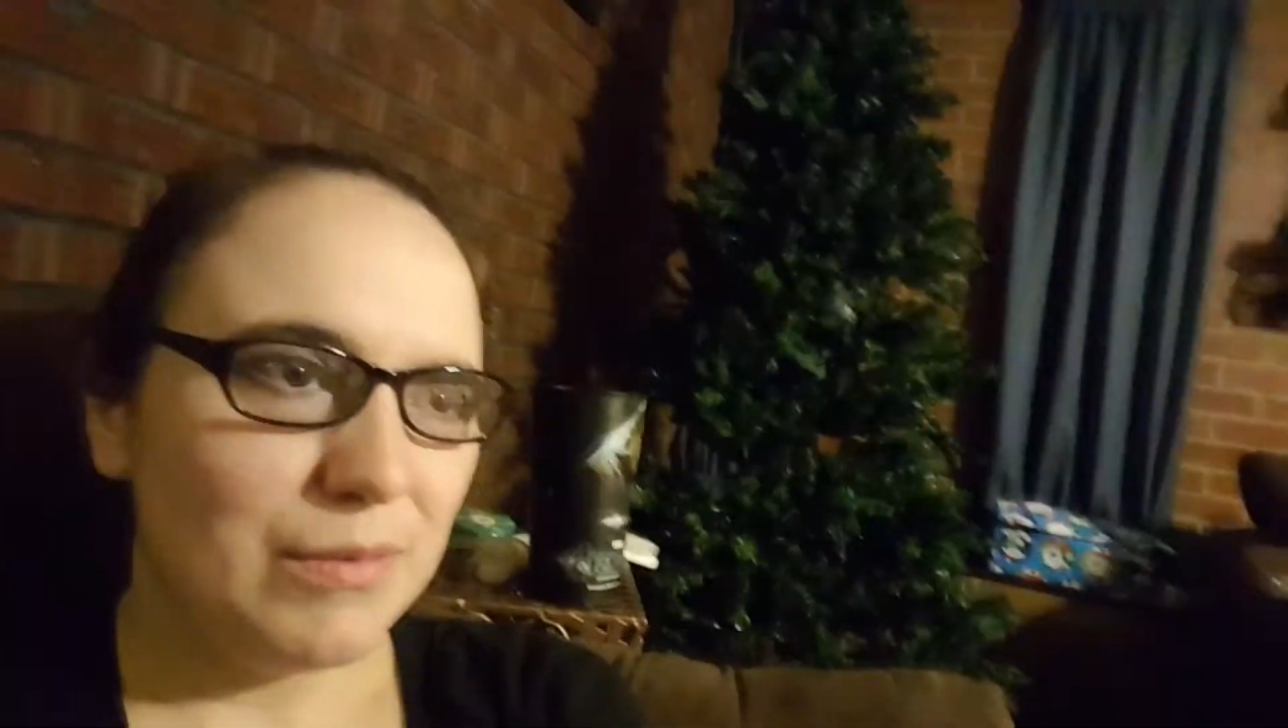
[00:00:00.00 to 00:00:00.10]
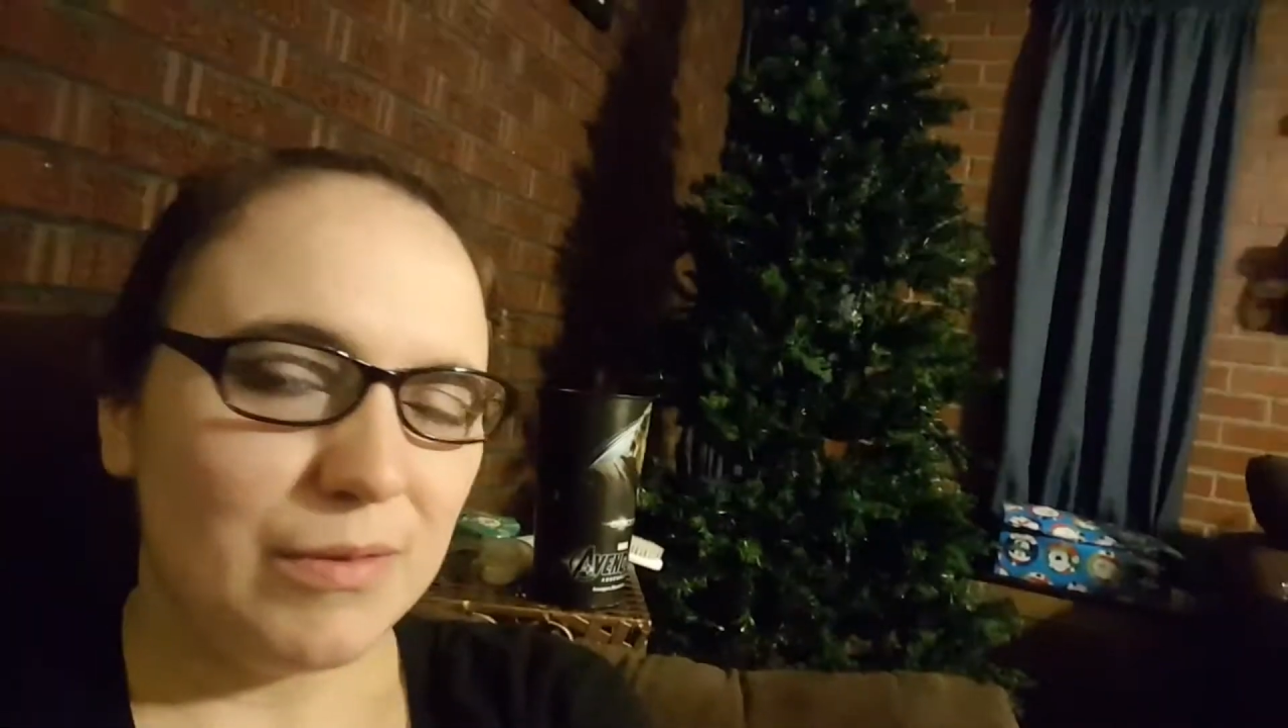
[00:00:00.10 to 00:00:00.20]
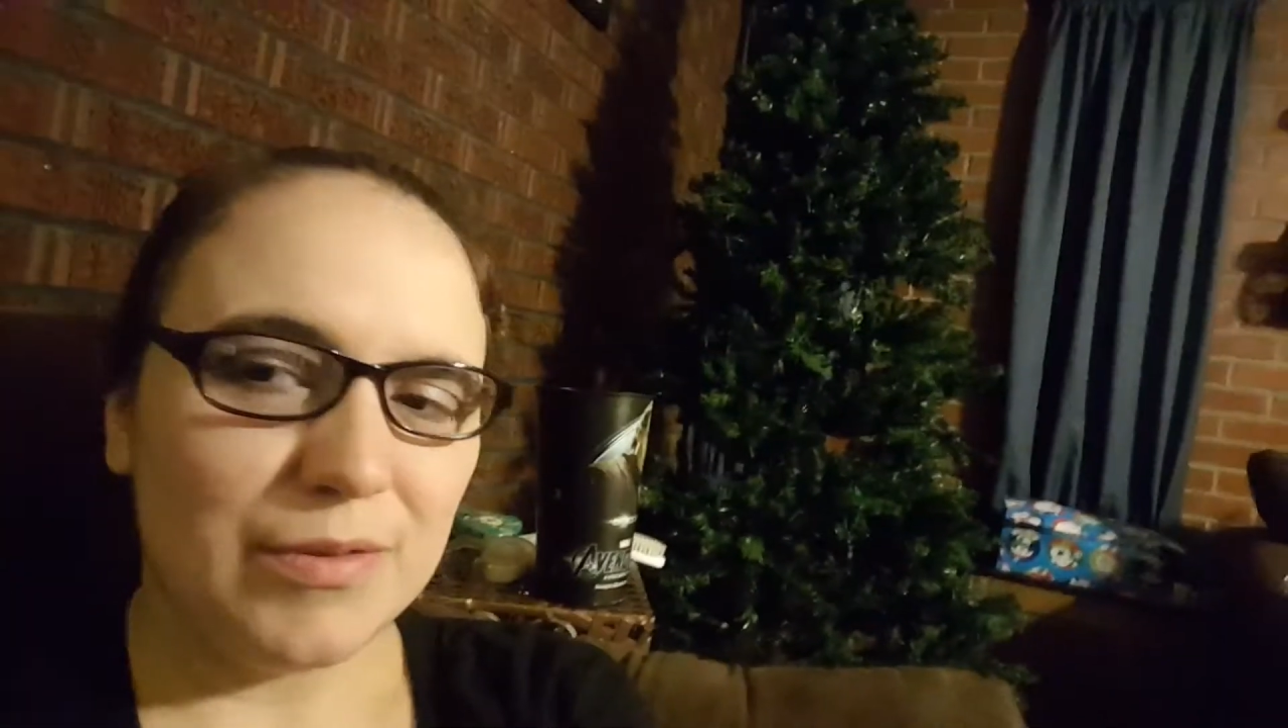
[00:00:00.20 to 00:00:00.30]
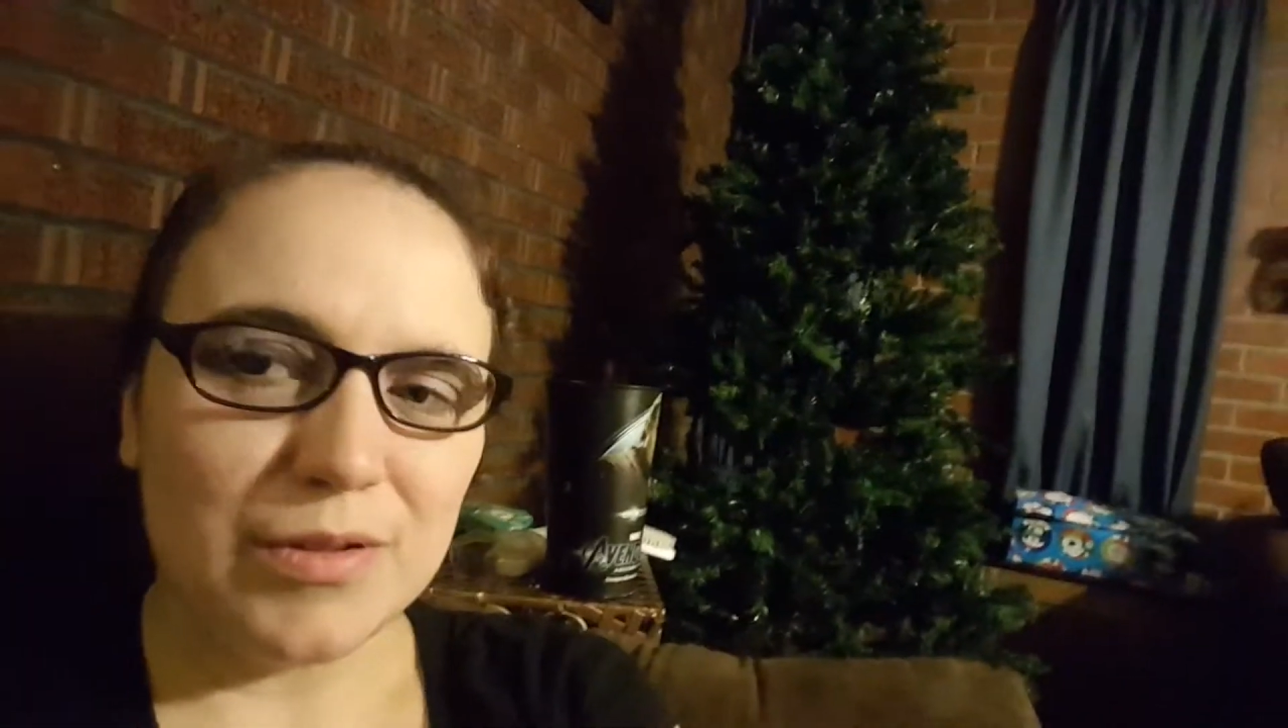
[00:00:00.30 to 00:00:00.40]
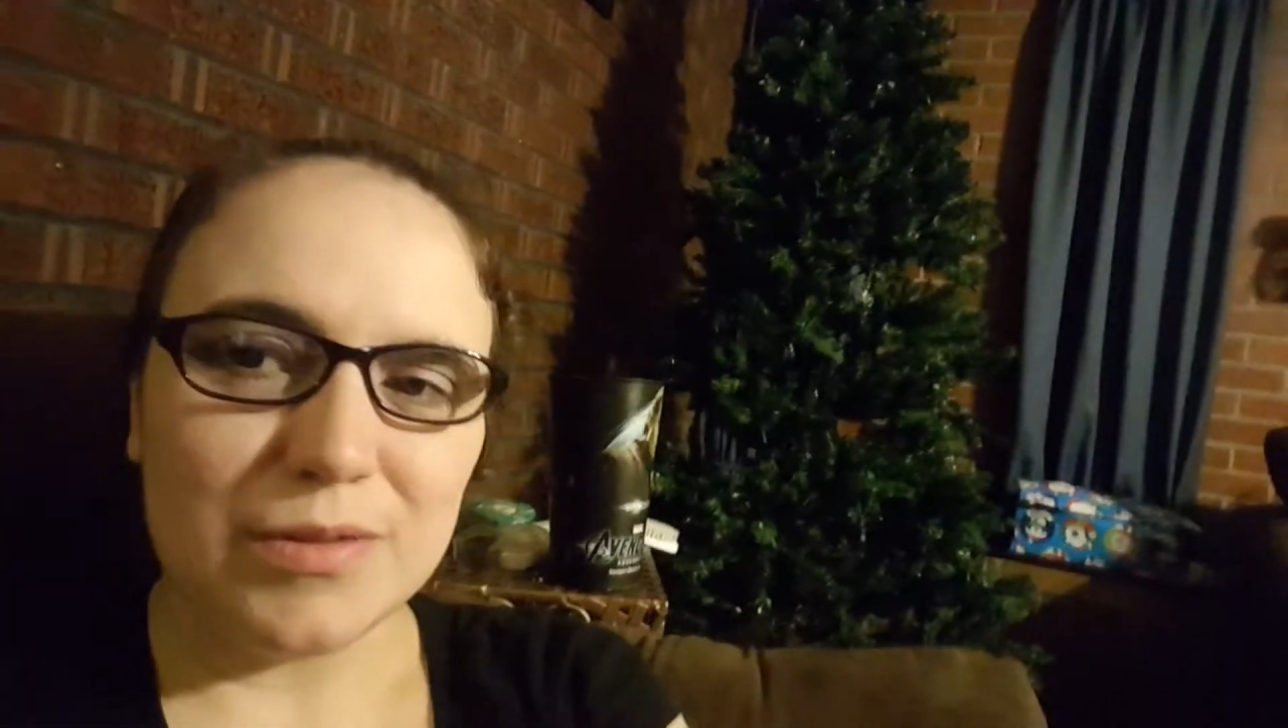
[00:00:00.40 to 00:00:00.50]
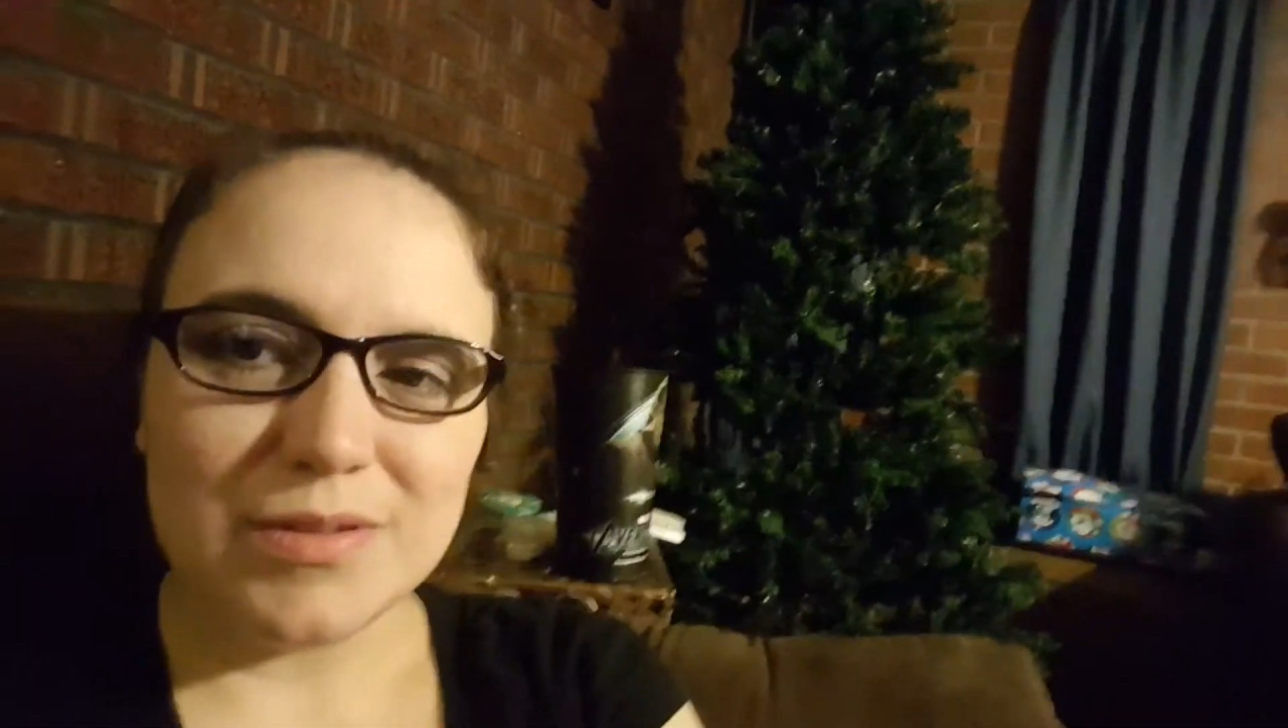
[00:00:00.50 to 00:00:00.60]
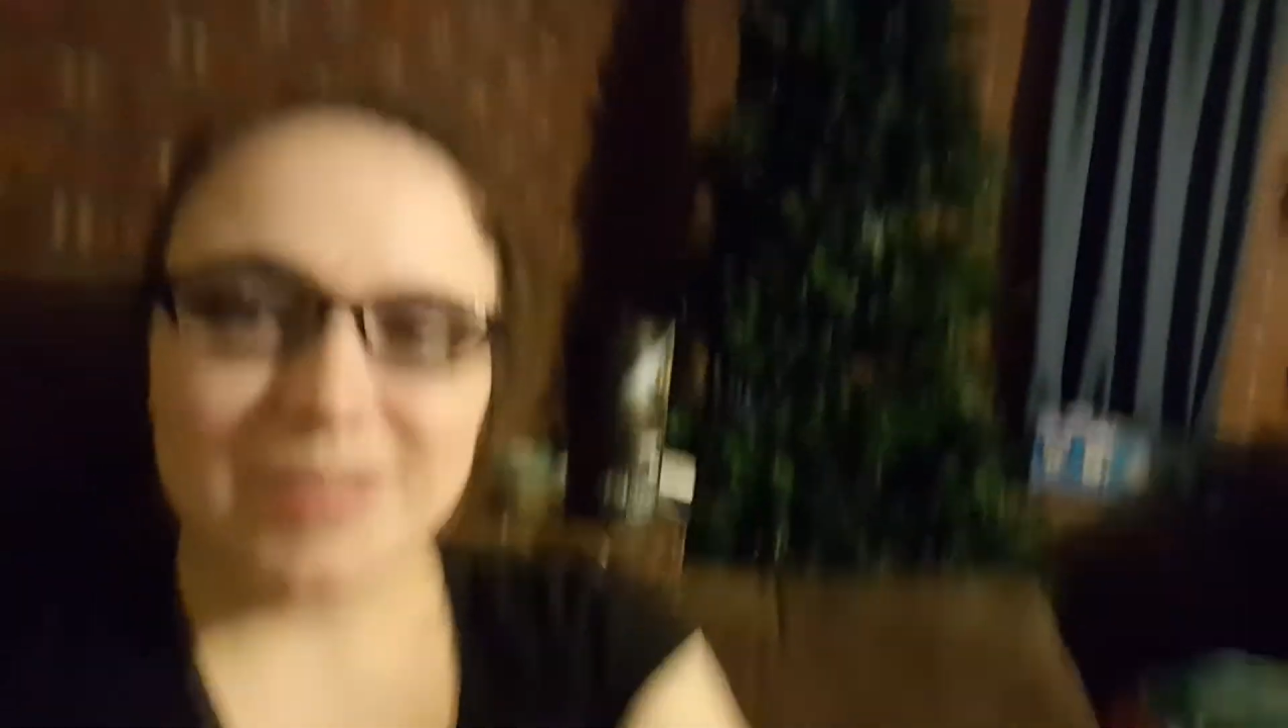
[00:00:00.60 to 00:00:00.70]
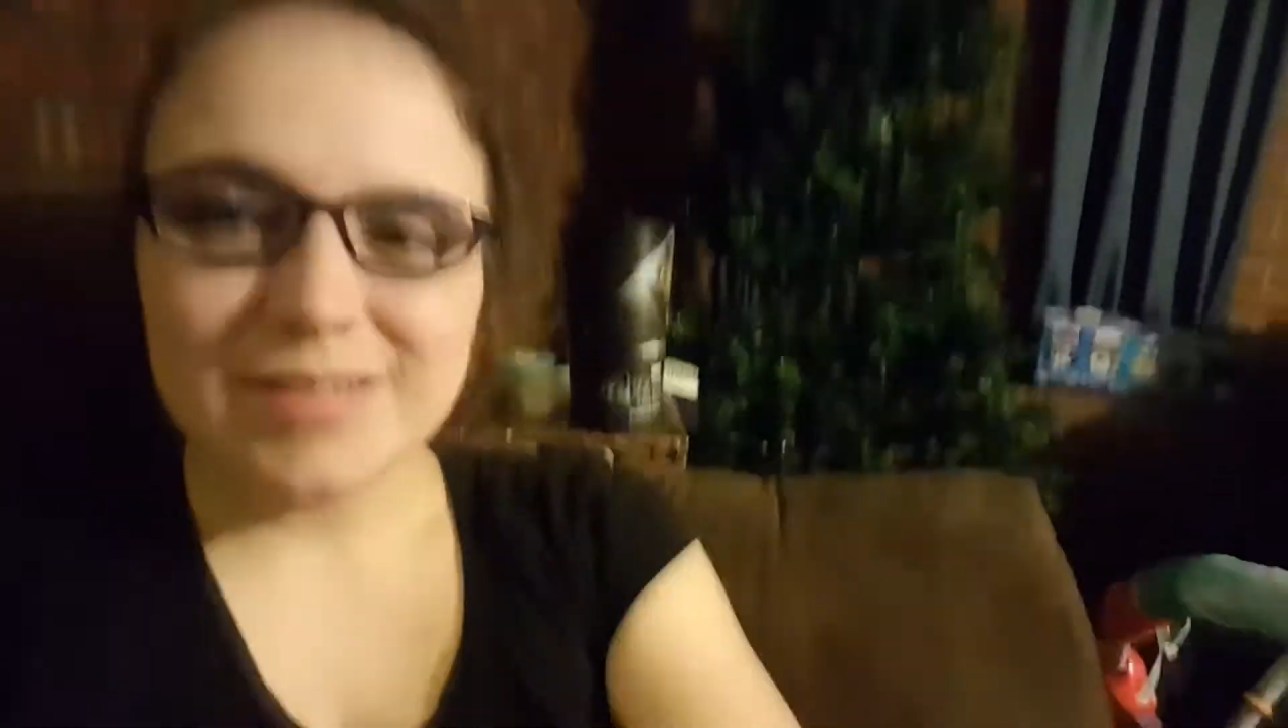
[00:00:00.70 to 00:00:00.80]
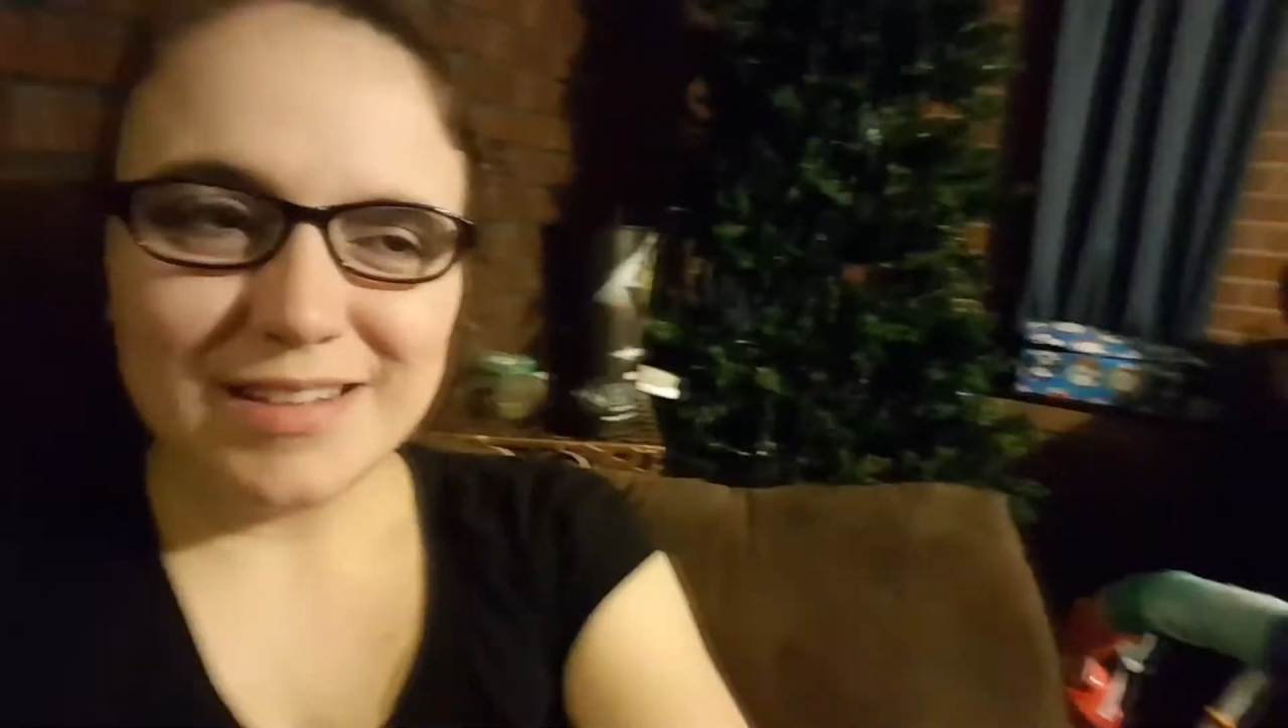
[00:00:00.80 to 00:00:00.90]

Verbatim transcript: reviews